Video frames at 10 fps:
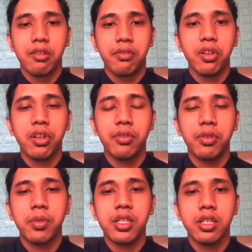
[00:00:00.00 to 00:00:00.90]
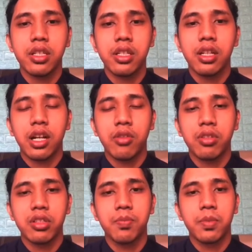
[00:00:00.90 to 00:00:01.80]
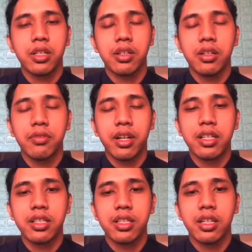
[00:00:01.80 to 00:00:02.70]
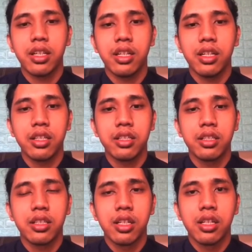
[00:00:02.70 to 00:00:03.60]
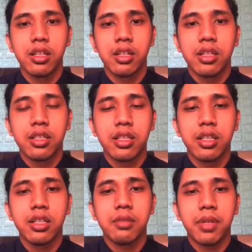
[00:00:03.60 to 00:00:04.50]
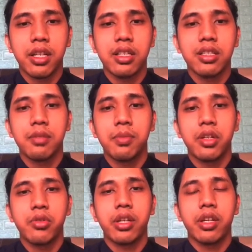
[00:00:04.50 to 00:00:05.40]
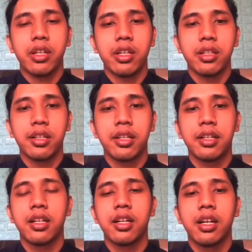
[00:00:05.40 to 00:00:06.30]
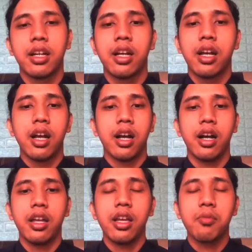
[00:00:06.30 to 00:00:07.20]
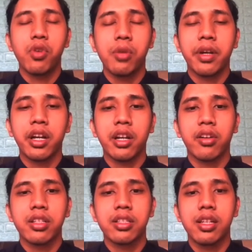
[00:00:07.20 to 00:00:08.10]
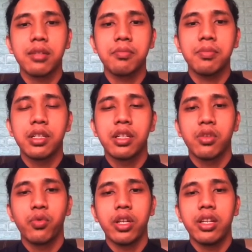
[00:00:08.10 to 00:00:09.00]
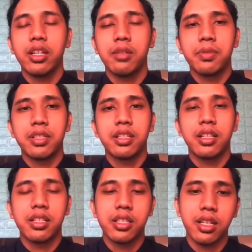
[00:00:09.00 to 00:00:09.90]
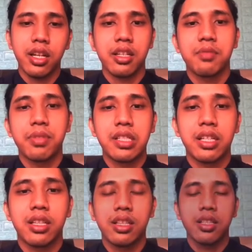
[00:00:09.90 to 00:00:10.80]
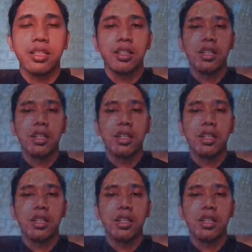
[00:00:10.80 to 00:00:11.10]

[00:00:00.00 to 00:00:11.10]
For your information, our supervisor is Sir Mat Nizam bin Udin. I am Muhammad Khairul Aslam. We lead the presentation as presenter